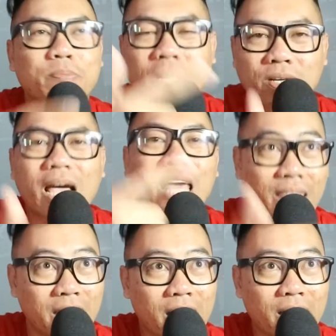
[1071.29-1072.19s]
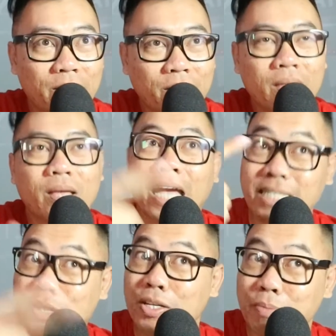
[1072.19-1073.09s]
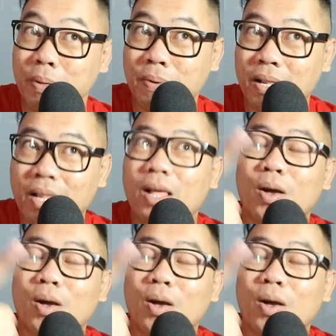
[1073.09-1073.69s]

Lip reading: Because I think, as Indonesian people,